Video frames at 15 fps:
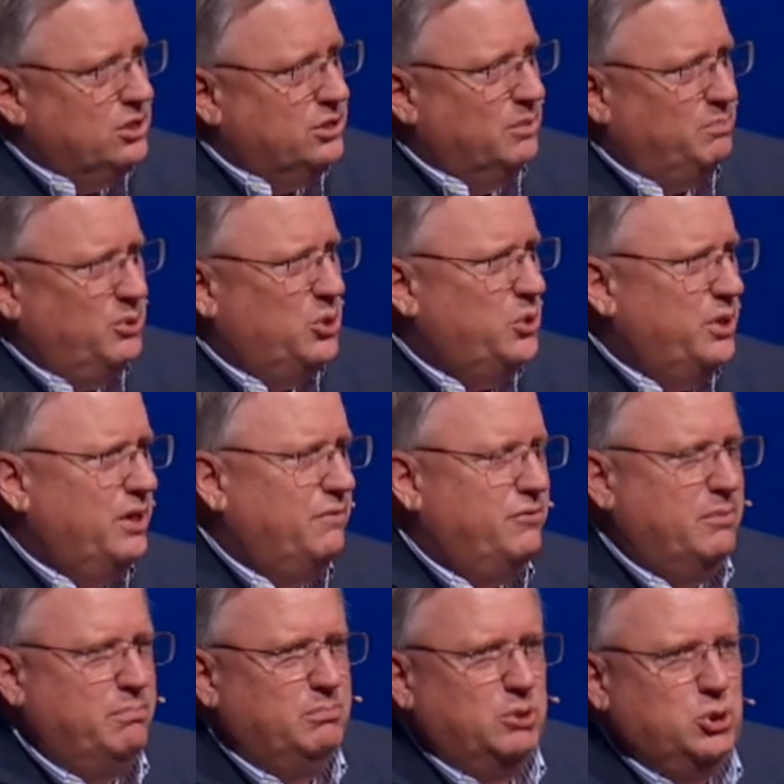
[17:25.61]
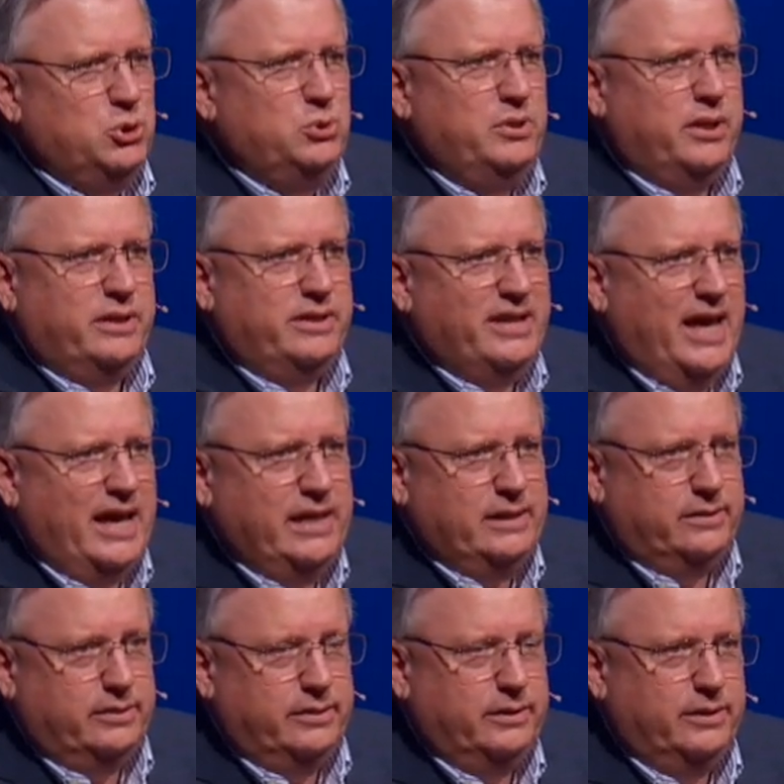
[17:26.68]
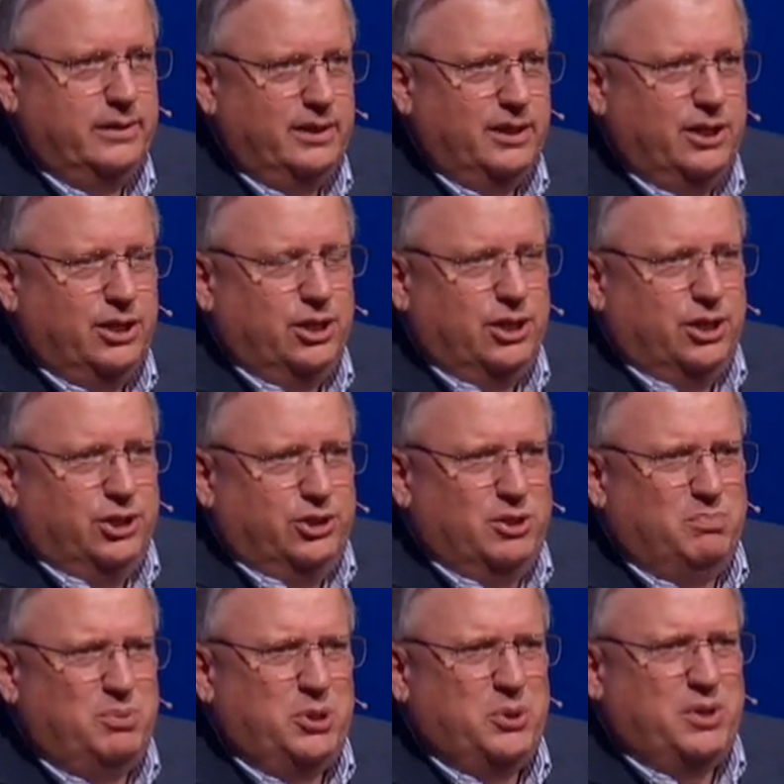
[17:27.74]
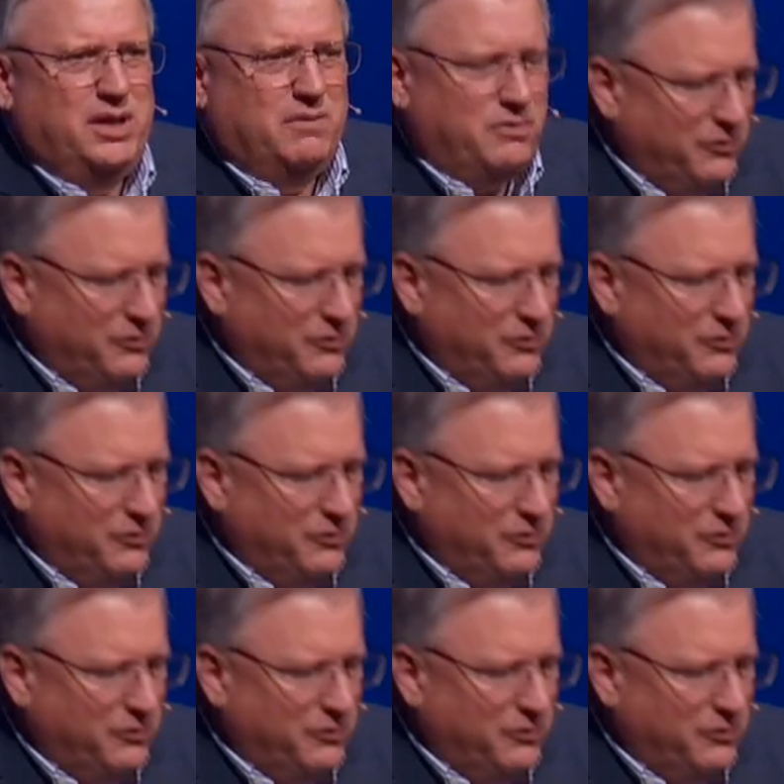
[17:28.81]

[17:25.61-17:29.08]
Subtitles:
the beauty of the moon at night, the beauty of